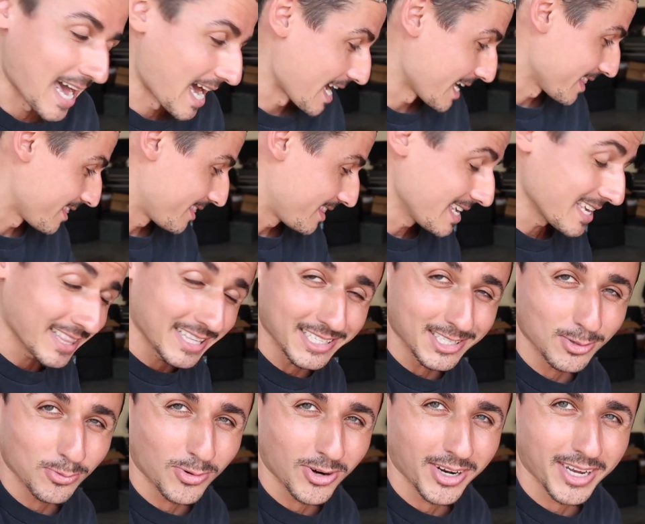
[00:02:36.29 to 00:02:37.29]
I think this
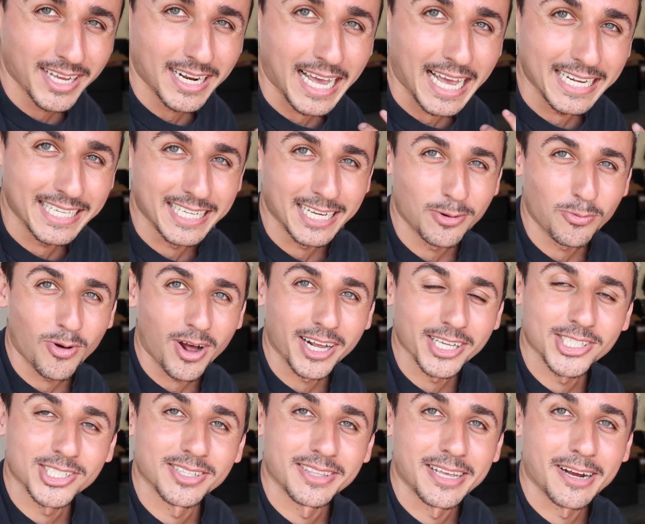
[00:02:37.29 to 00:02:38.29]
is working. I did
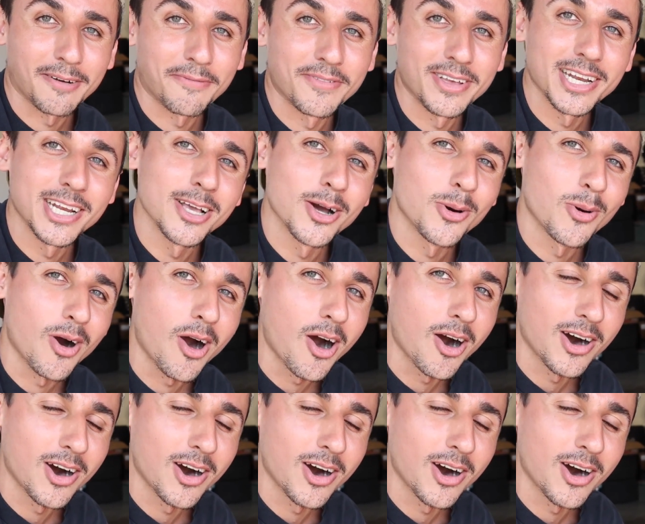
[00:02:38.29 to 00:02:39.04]
watch their video